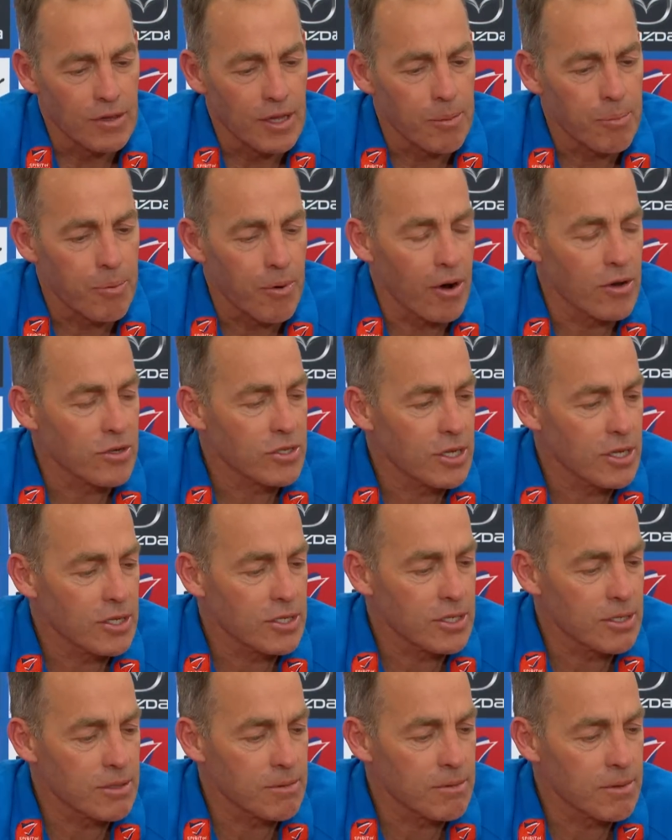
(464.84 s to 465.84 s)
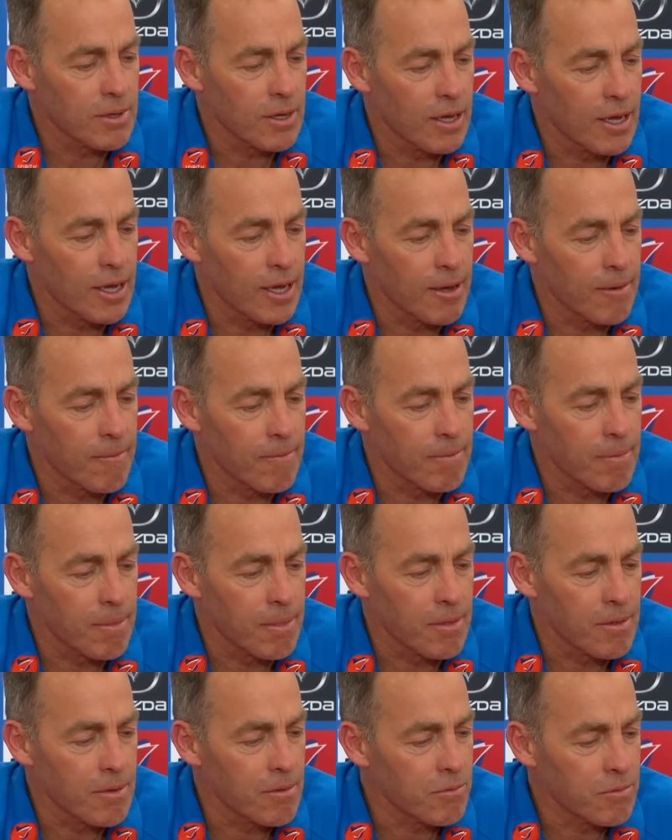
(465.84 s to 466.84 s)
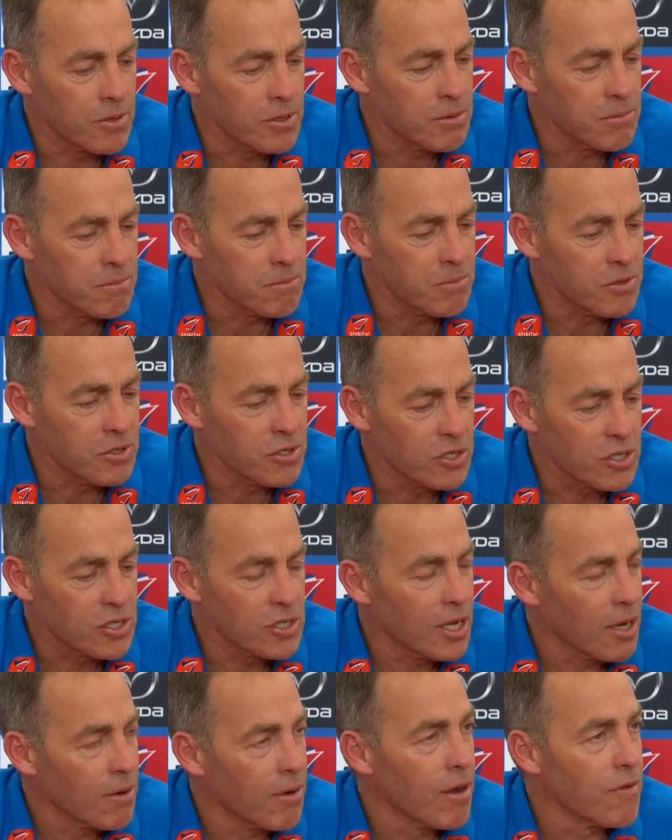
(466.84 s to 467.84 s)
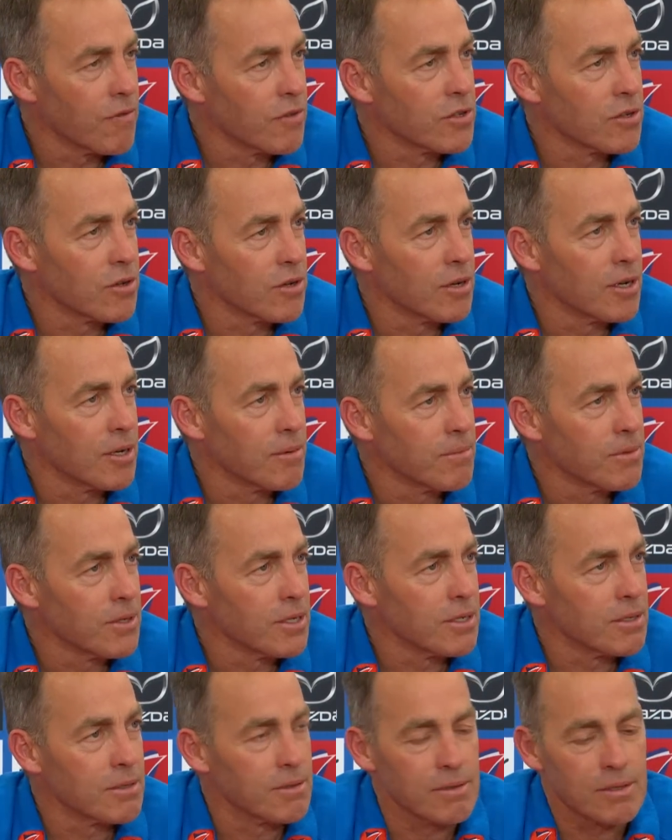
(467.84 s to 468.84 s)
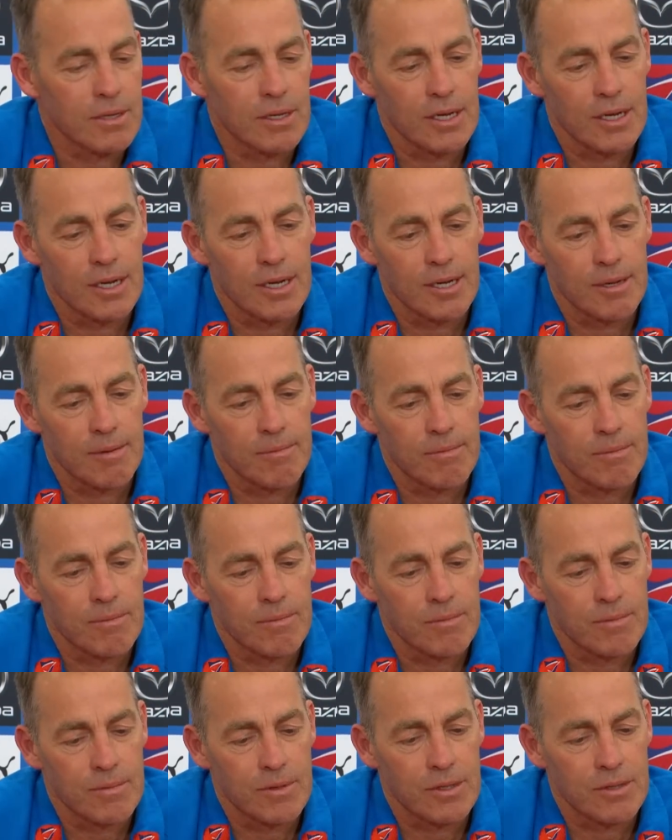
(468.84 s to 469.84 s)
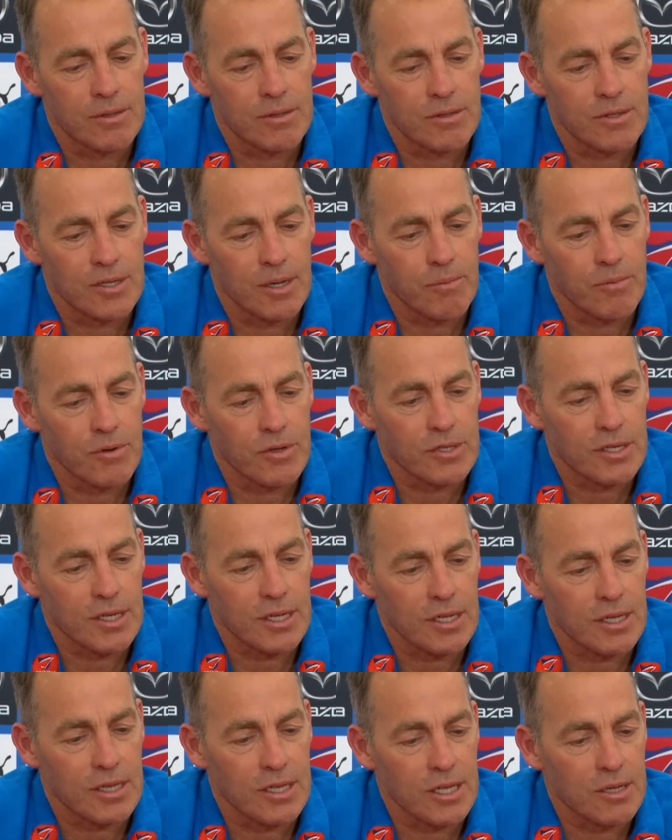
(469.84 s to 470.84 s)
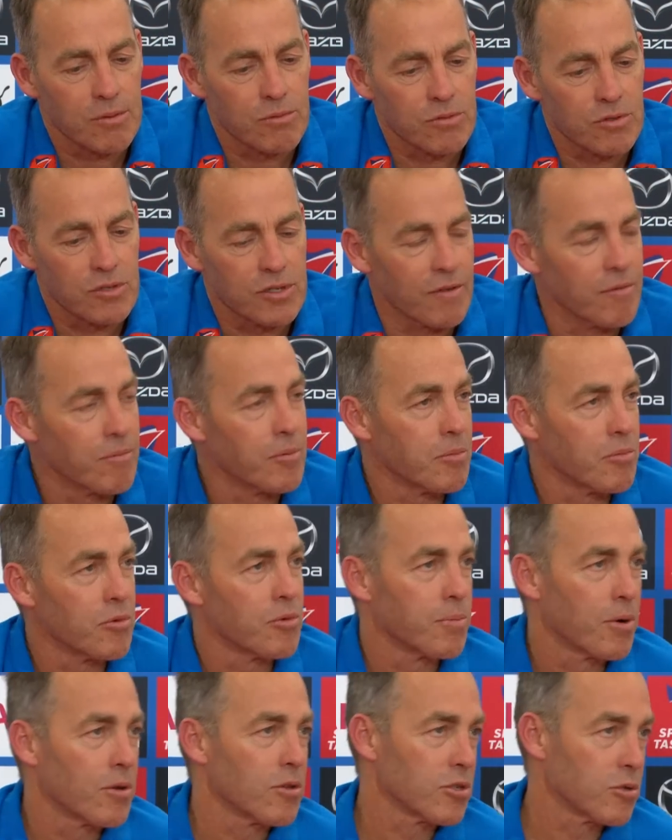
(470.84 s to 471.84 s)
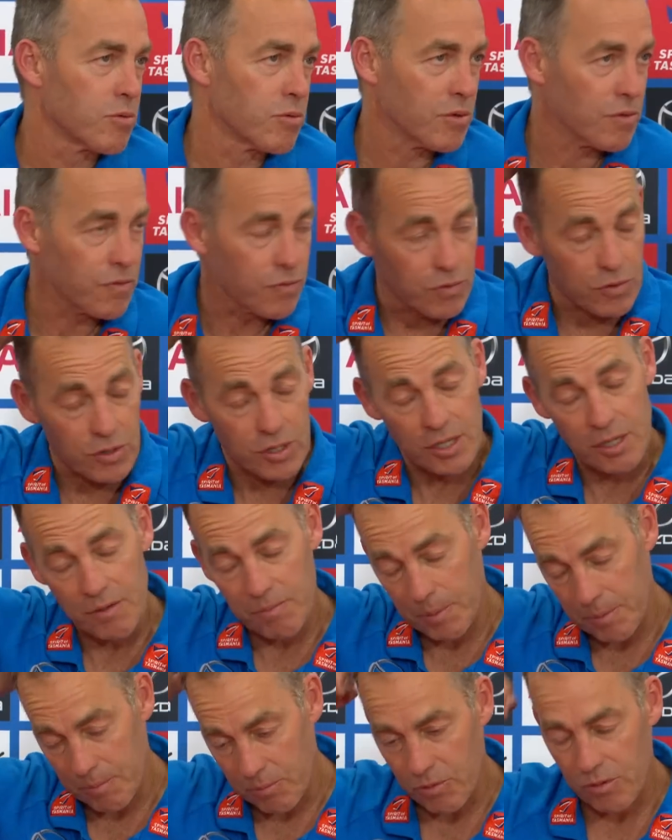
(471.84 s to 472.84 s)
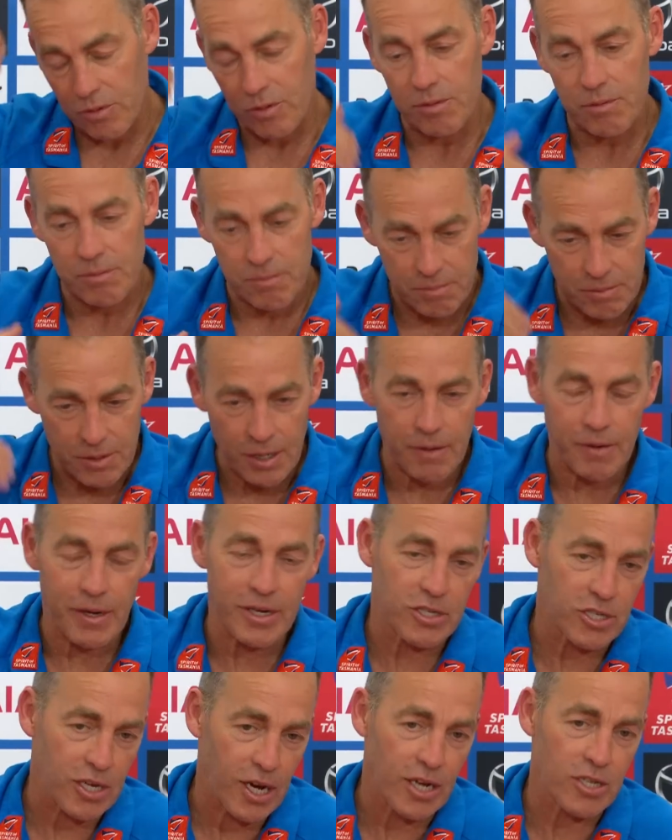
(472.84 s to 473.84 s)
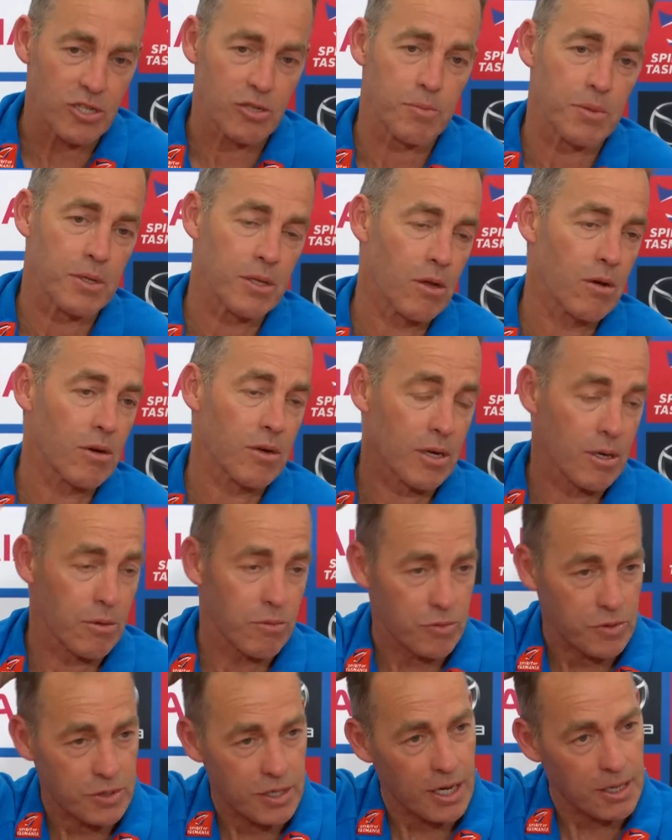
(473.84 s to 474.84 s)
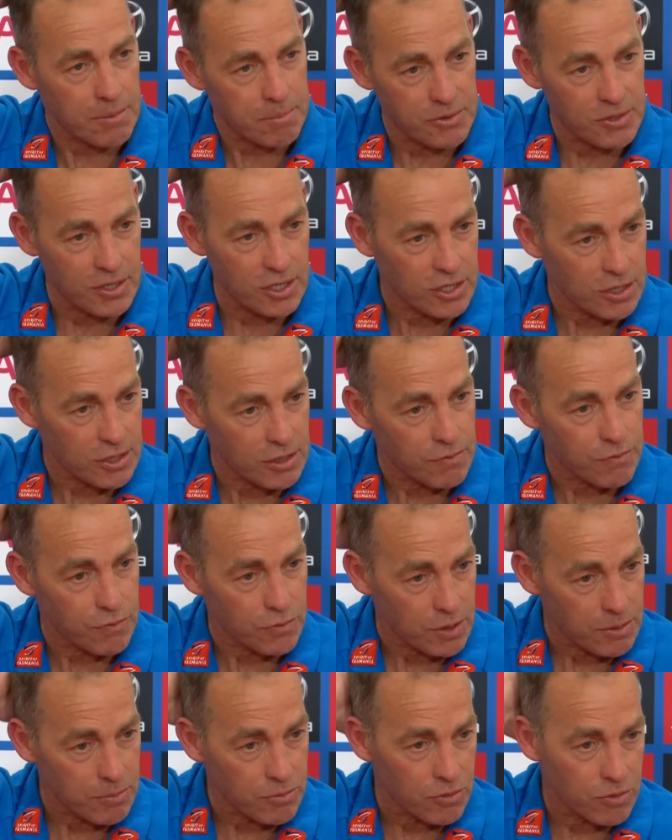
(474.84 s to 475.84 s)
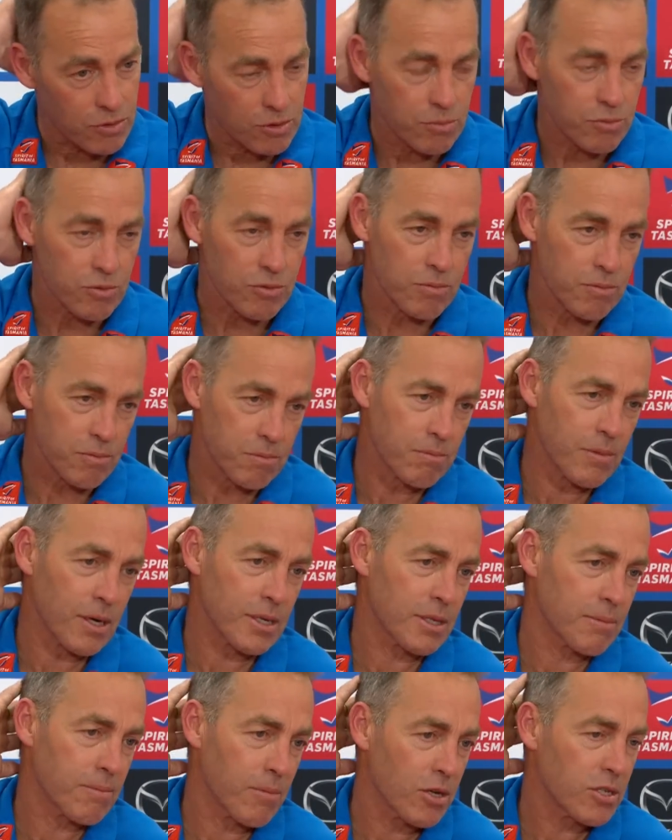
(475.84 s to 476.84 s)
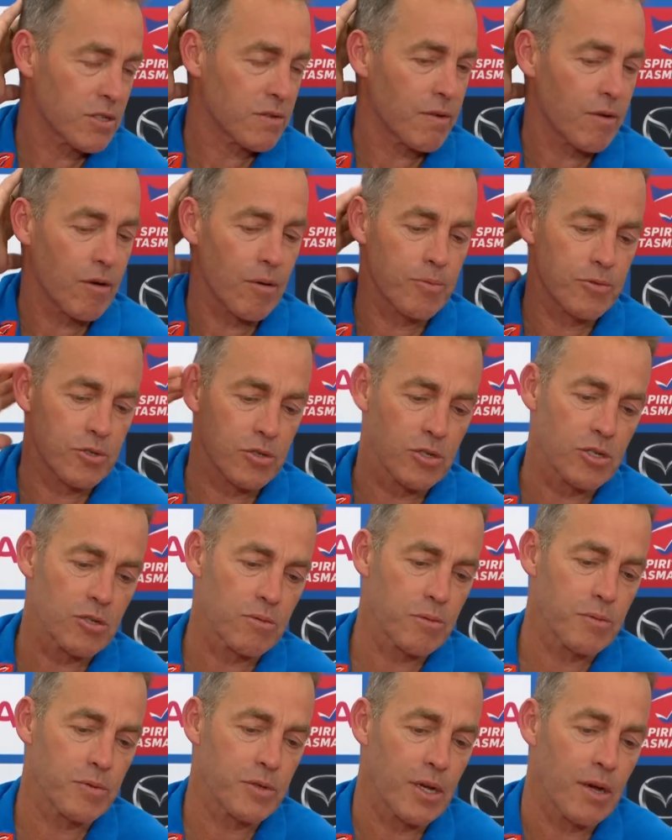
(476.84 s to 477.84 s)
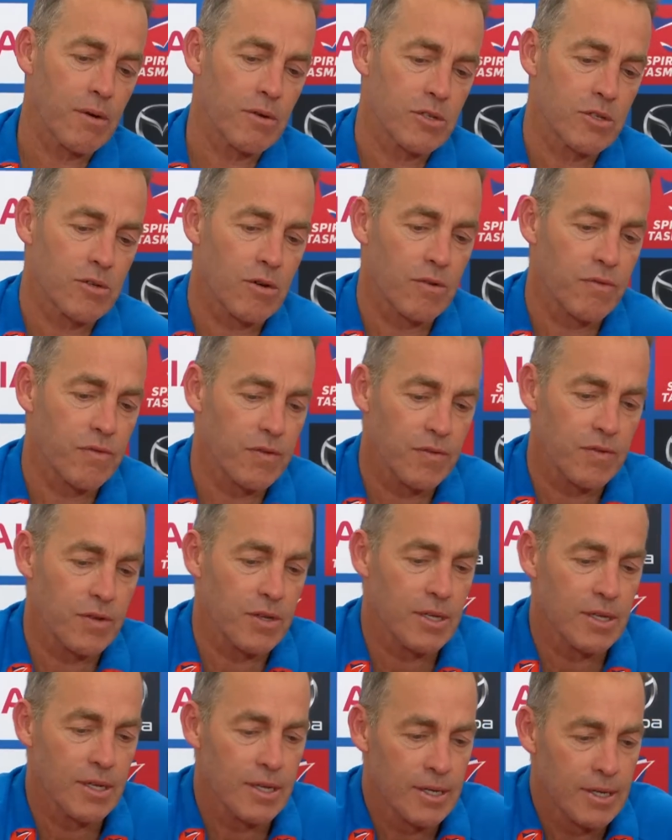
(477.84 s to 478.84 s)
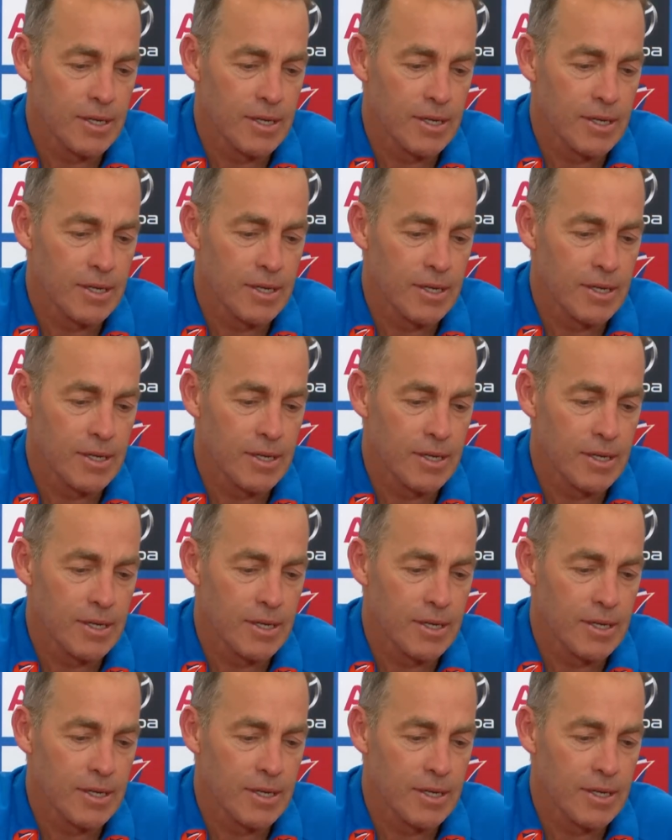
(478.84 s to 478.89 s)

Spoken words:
process, and we just know over time that that somewhere it's going to click, and we'll just have a bit more polish with the footy, a bit more, you know, our chains will be longer, we'll retain possession of the footy more, we'll make the most of our opportunities when we go inside 50.